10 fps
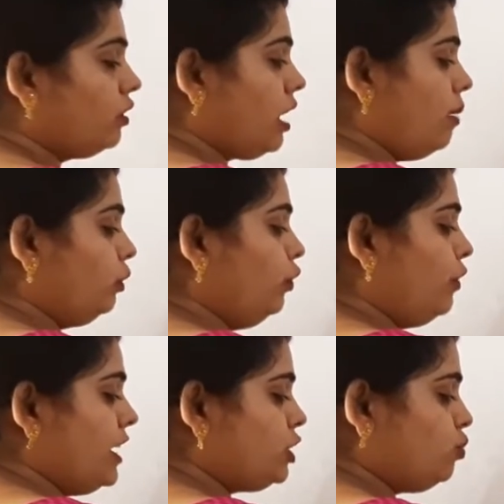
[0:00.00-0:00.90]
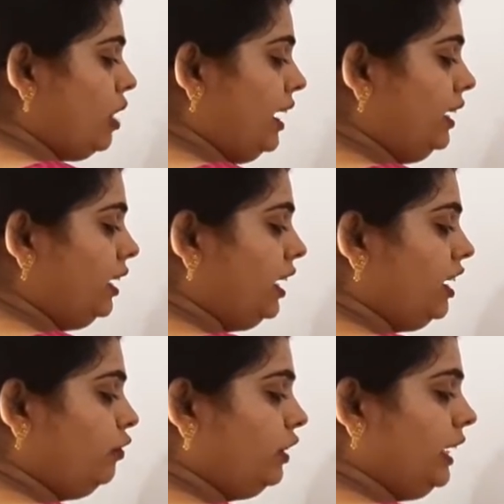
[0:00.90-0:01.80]
Come to first point,
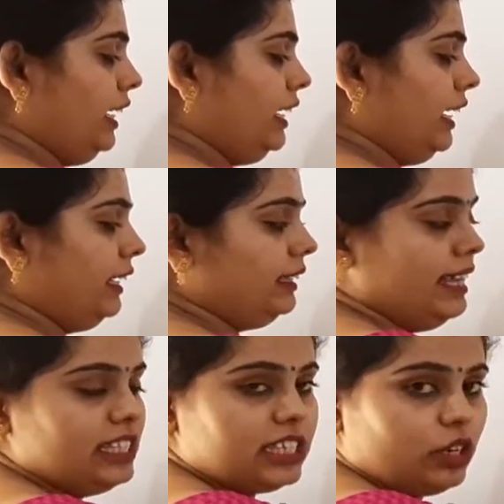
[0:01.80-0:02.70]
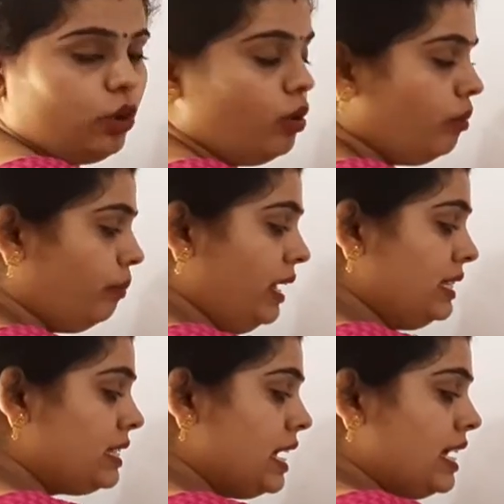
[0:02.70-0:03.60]
if d greater than 0,
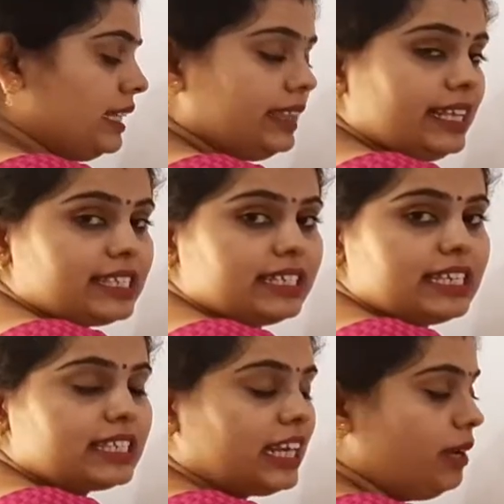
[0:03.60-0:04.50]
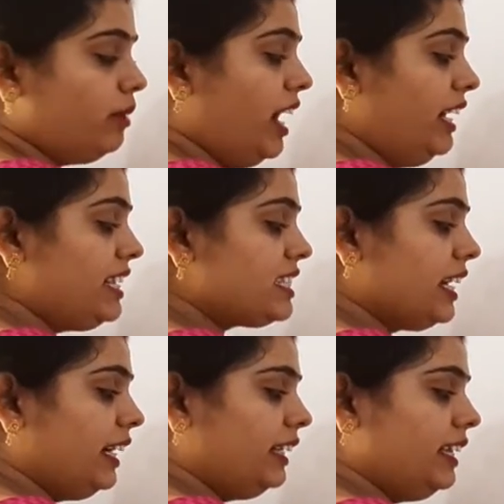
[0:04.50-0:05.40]
means this discriminant is
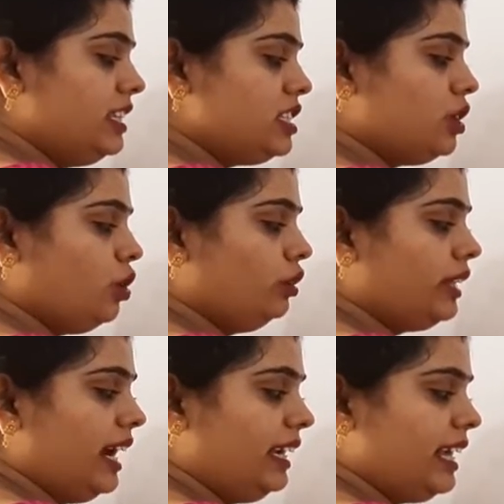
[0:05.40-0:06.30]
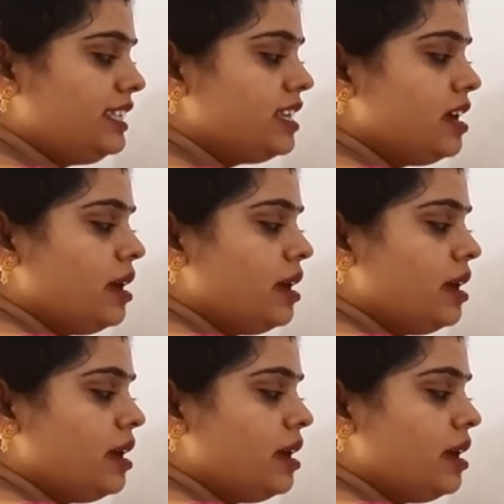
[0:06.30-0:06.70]
greater than 0, that is